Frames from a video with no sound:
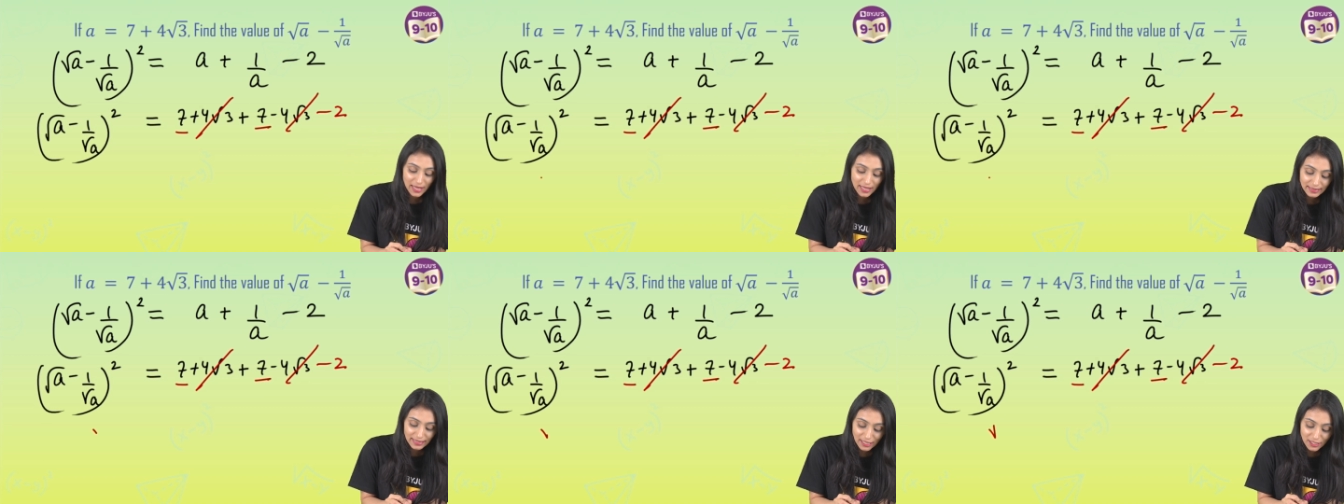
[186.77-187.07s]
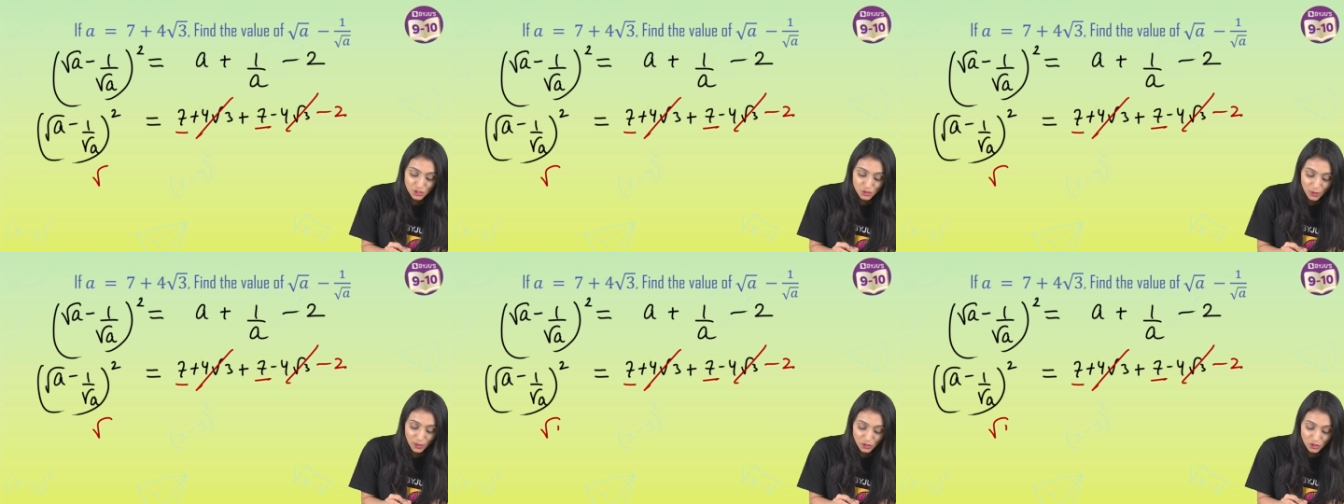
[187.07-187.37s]

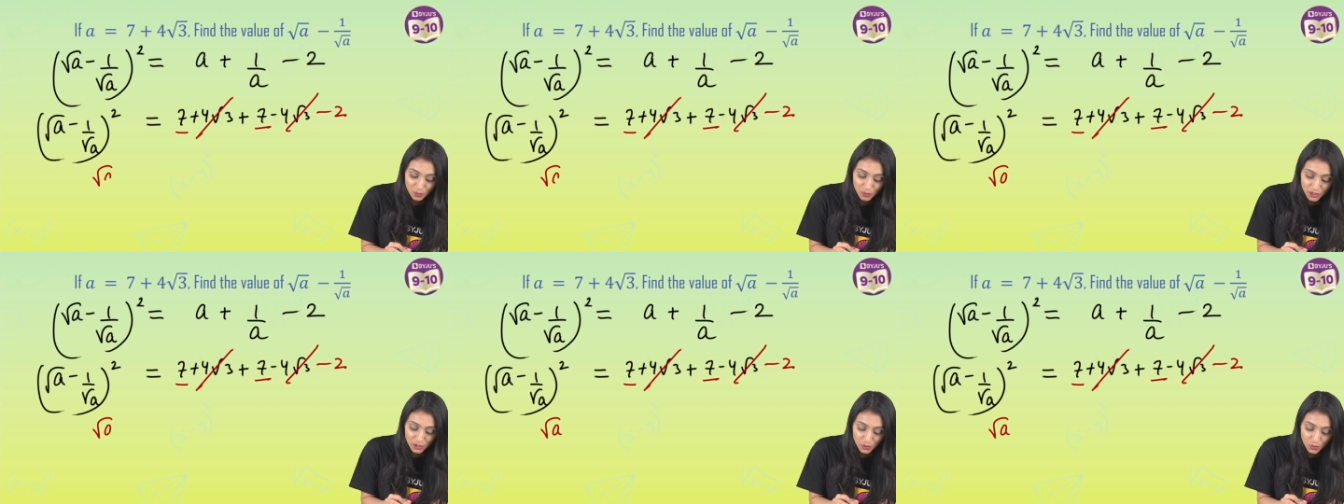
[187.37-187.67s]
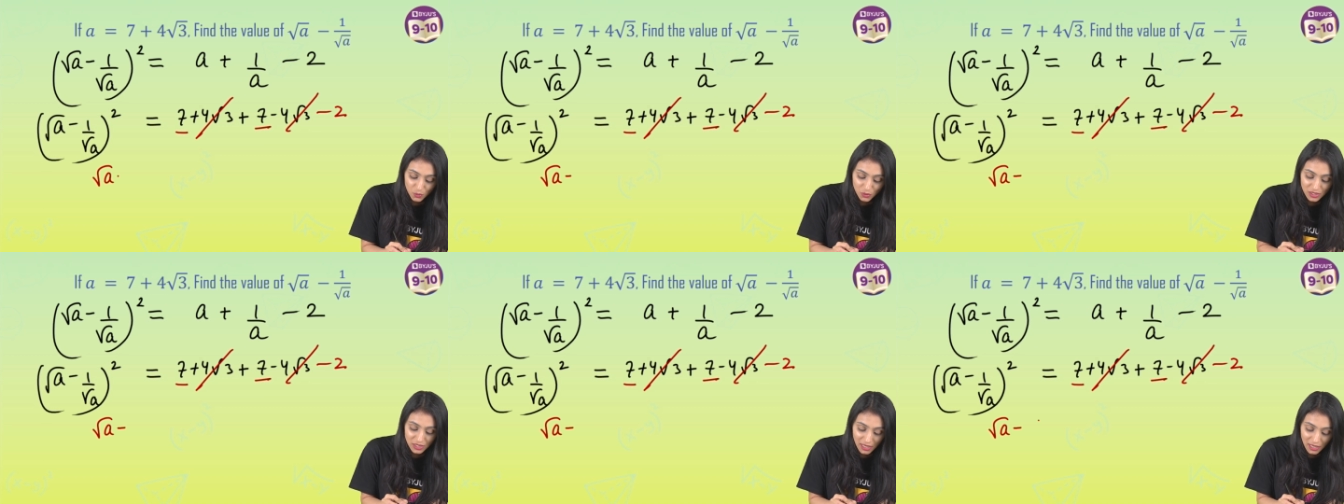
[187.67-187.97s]
That's going to be
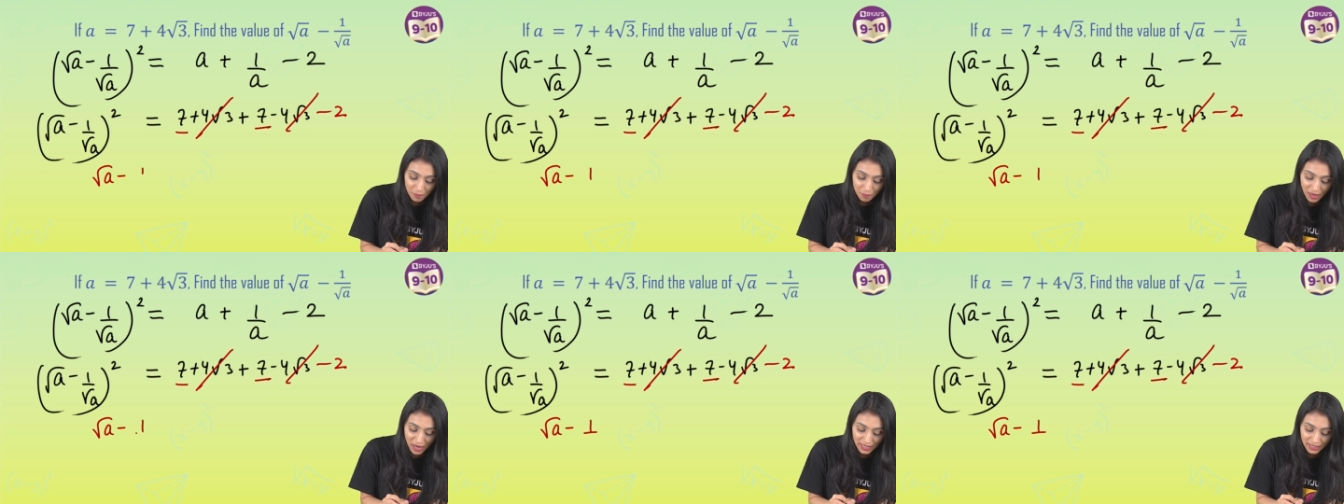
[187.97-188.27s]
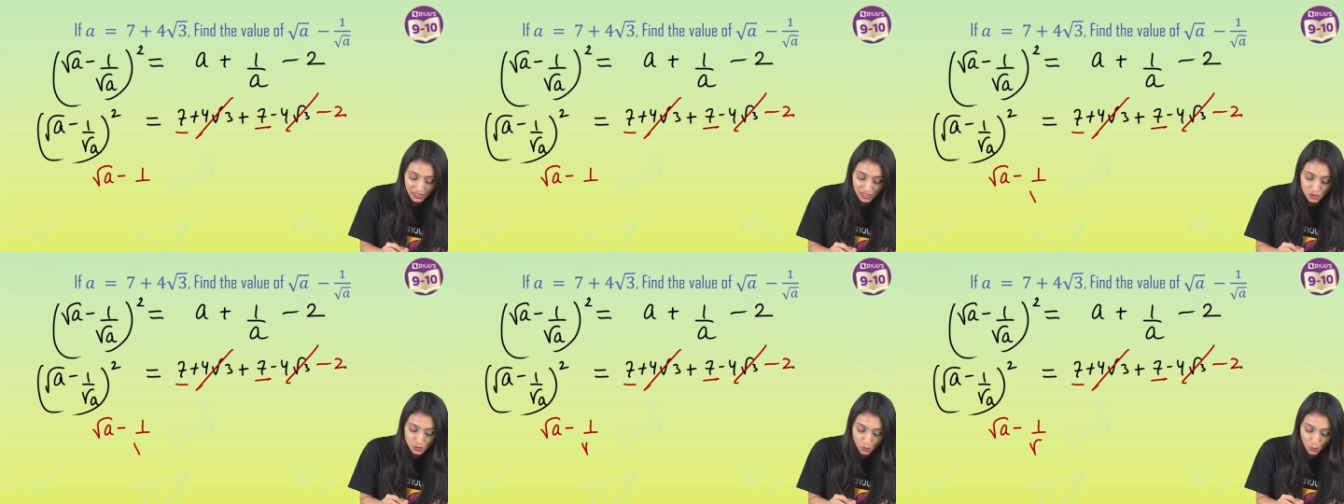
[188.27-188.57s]
root a
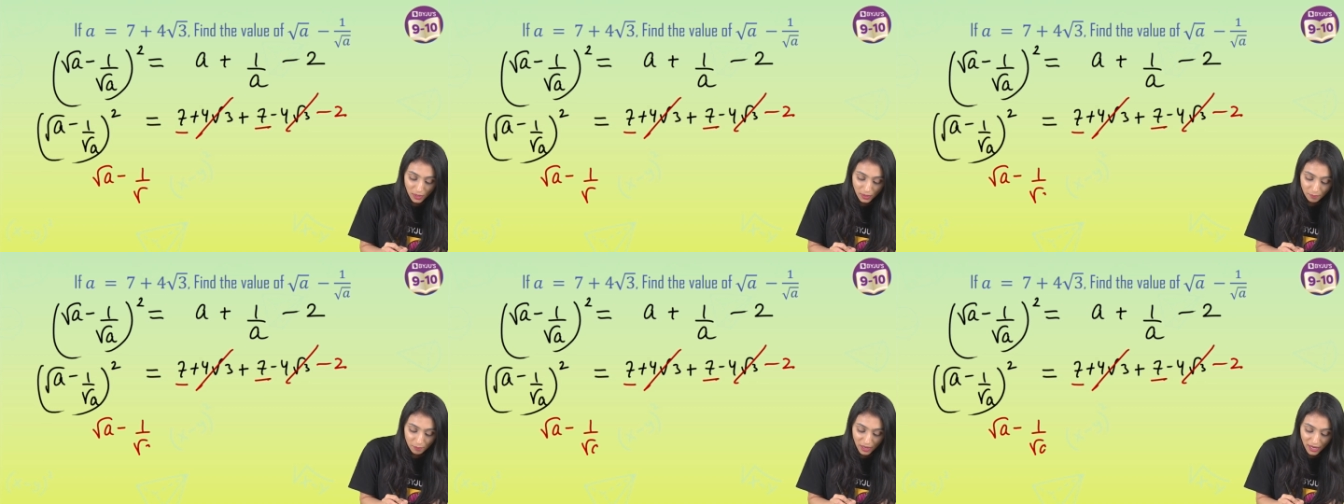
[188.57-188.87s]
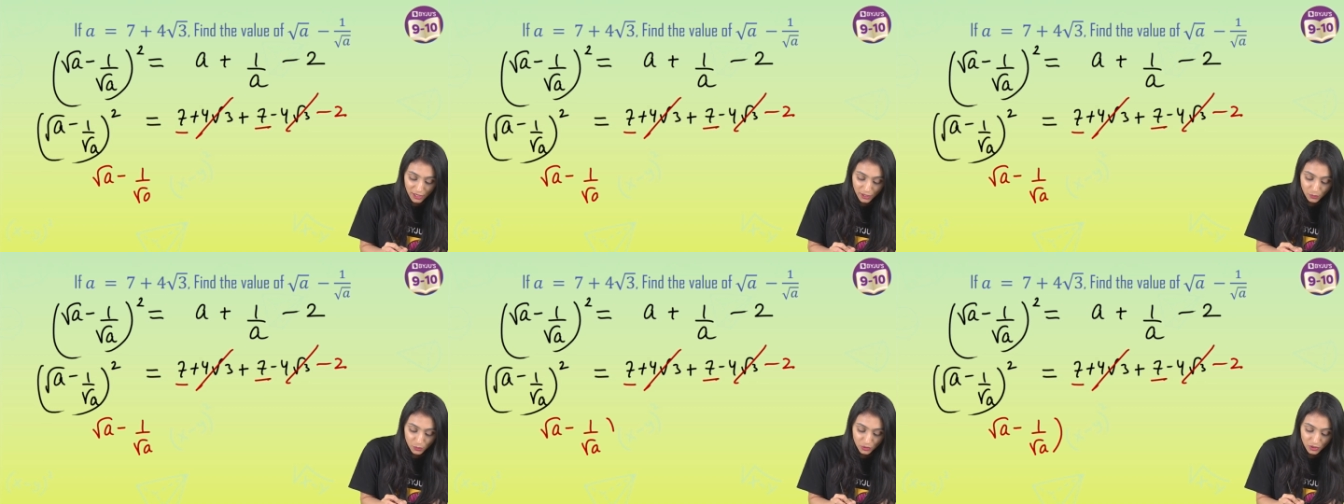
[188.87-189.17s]
minus one
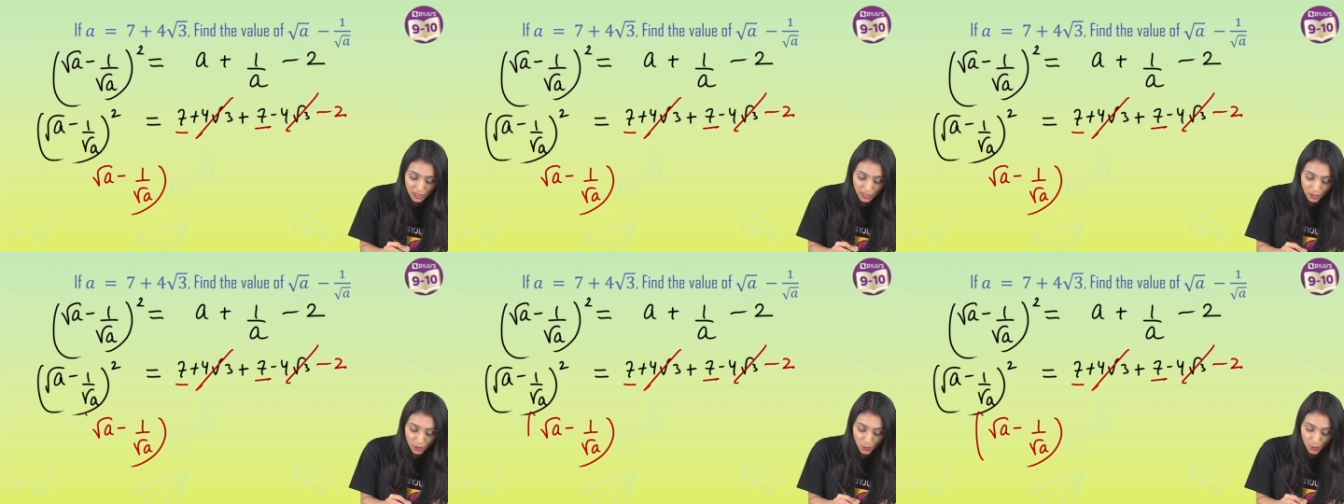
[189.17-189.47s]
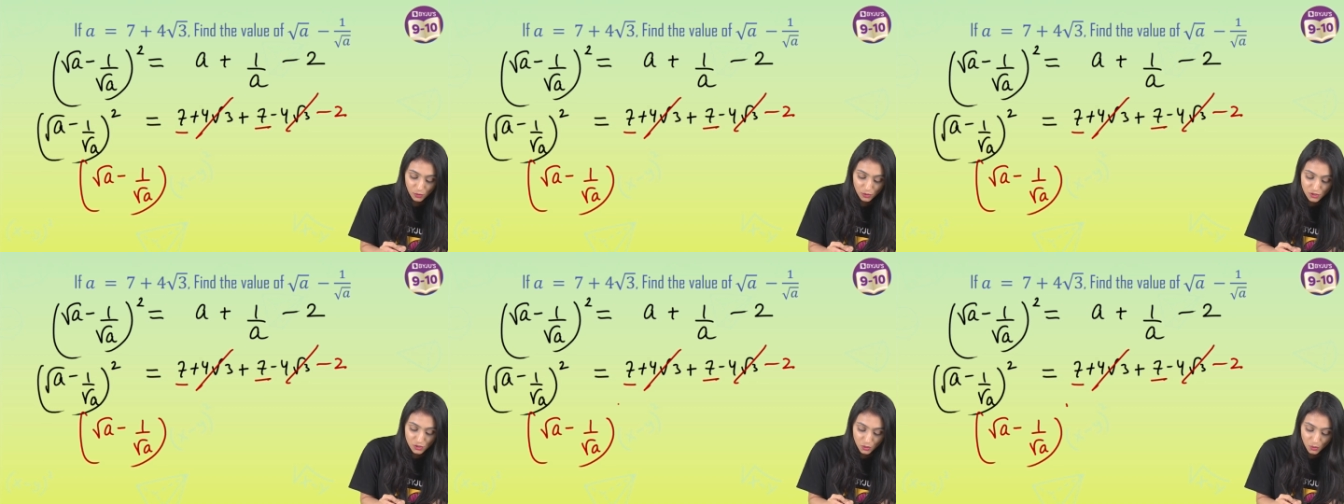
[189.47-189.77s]
by root a
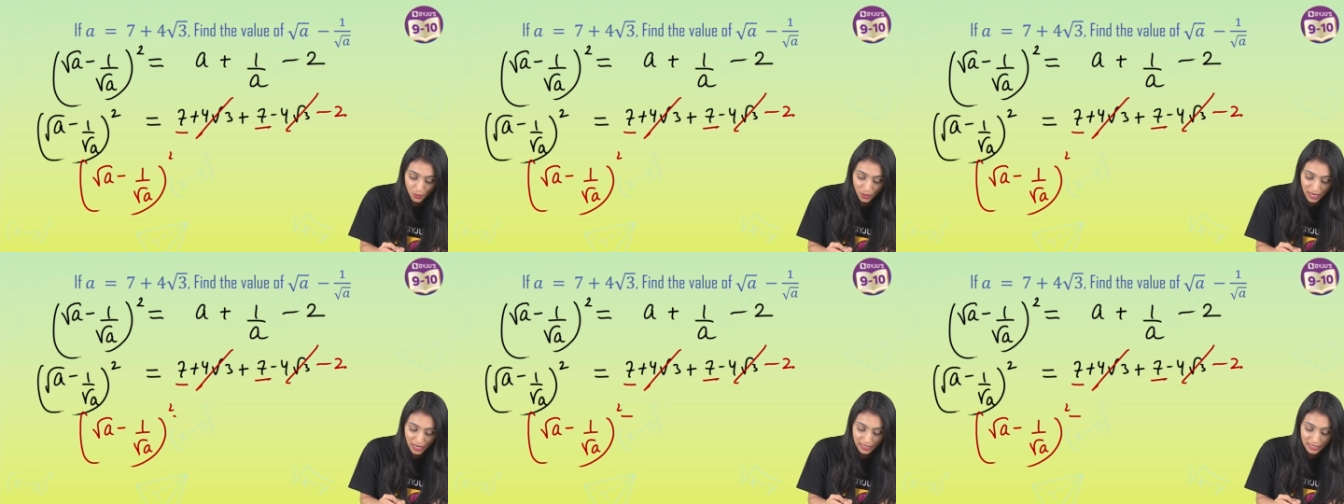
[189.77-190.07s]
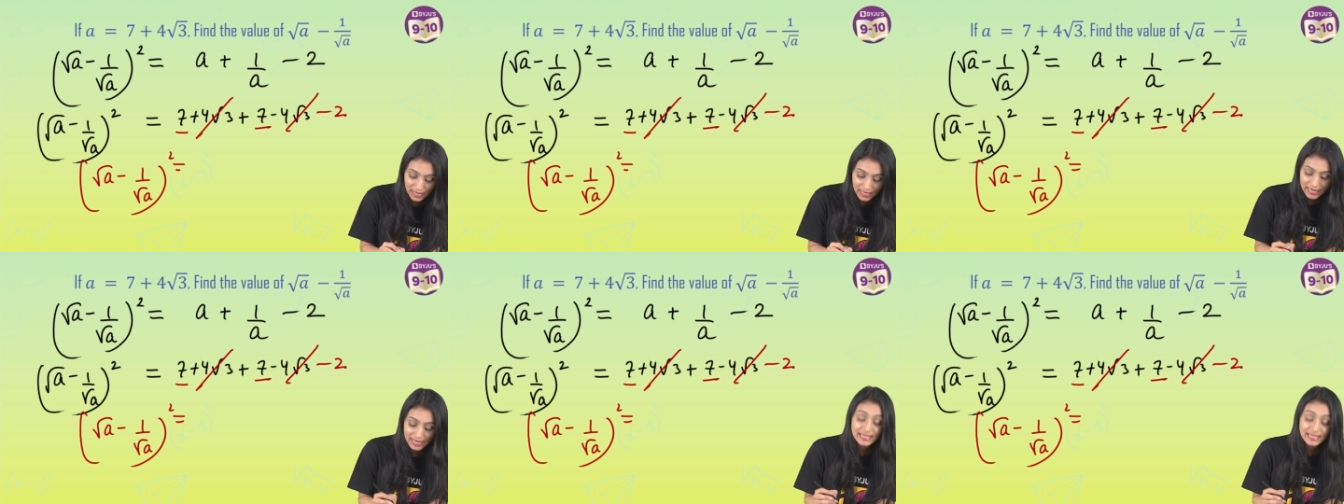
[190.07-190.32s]
whole square.